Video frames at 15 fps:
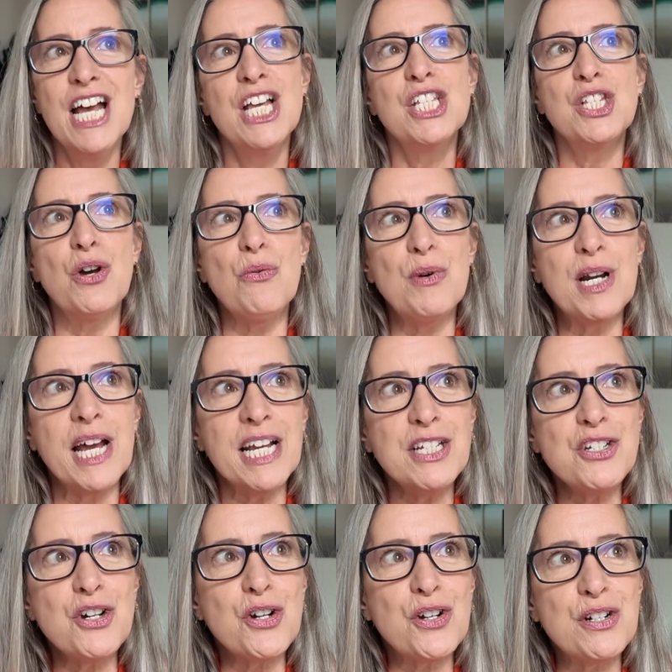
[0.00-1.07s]
So when I
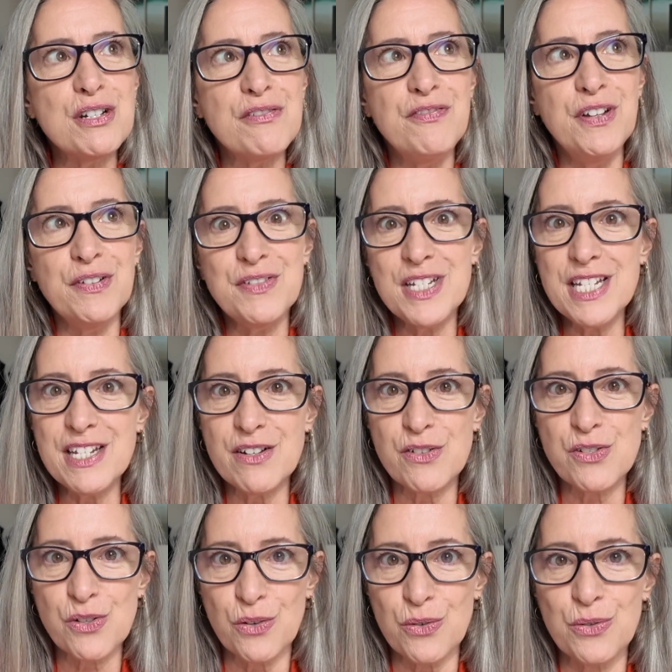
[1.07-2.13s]
turned 50
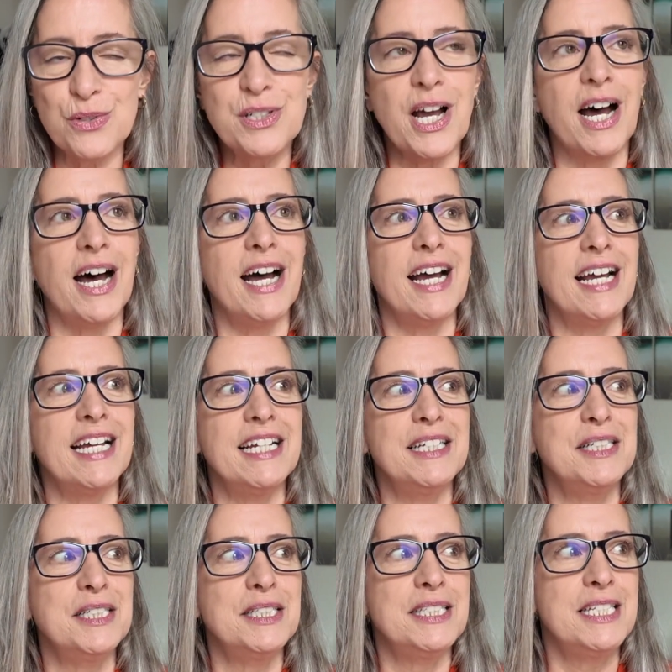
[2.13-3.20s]
years old, I
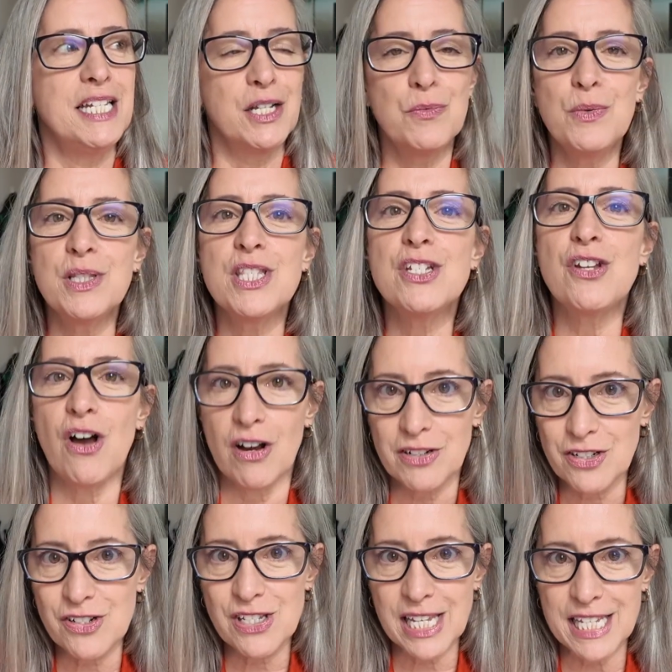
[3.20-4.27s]
did what the
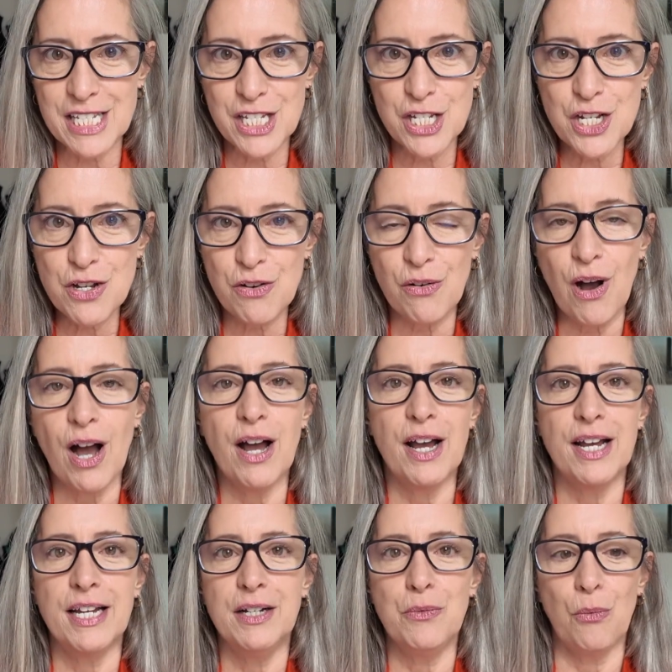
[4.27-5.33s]
doctor said to do.
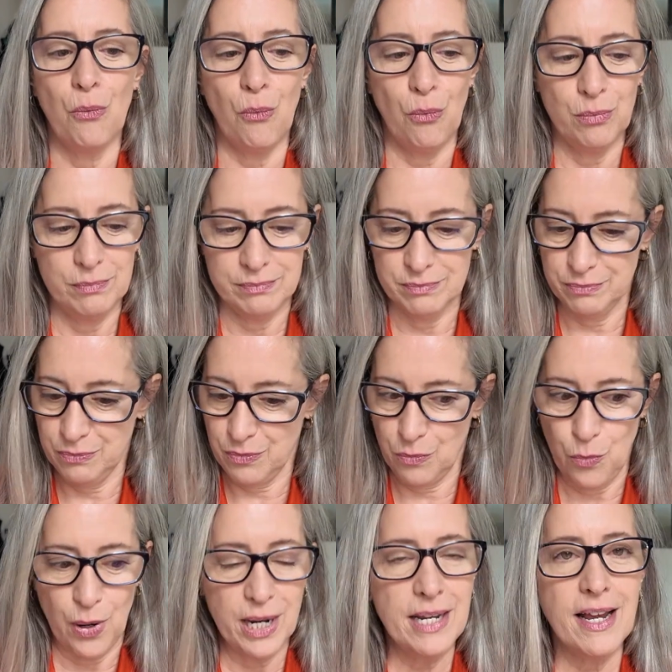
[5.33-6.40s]
I
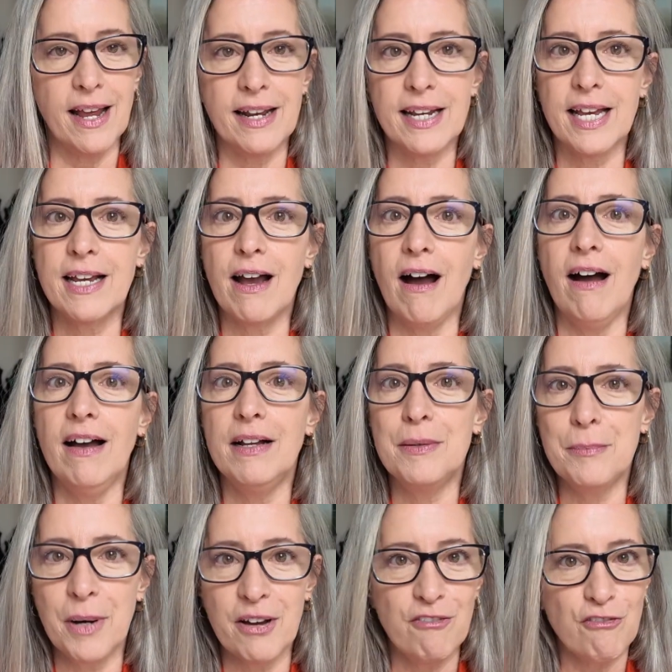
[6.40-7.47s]
went and I got
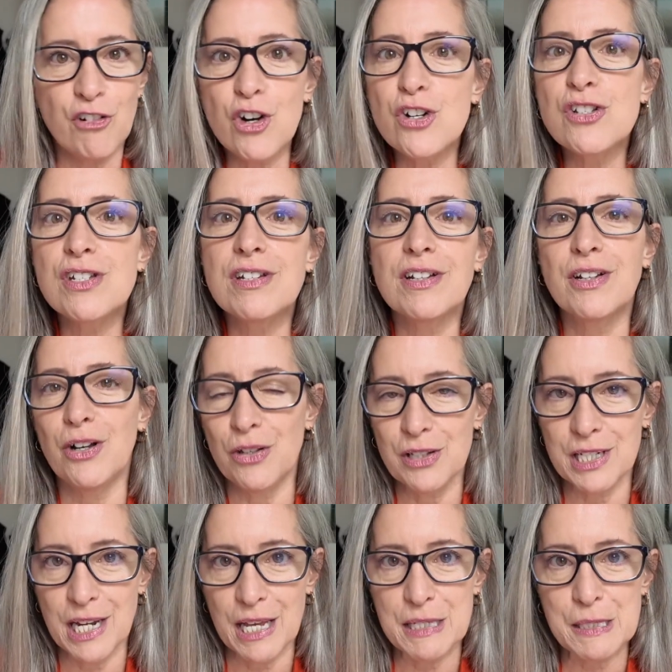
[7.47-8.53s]
my first
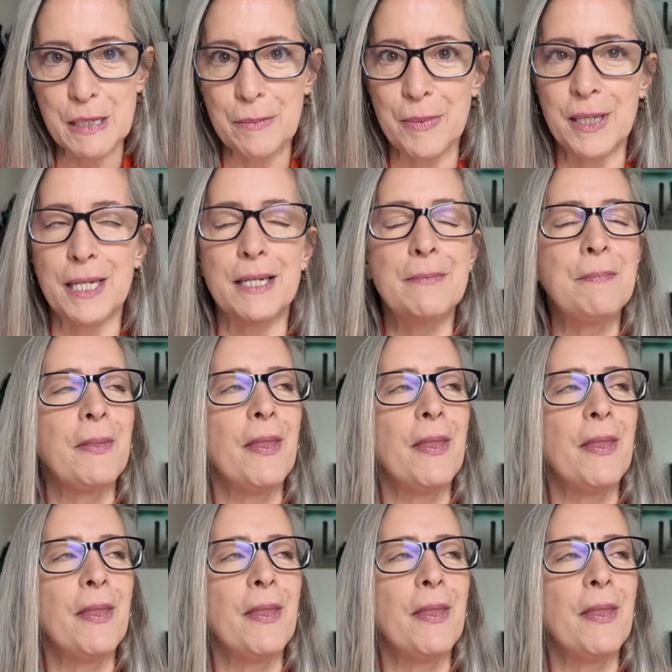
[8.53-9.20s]
colonoscopy.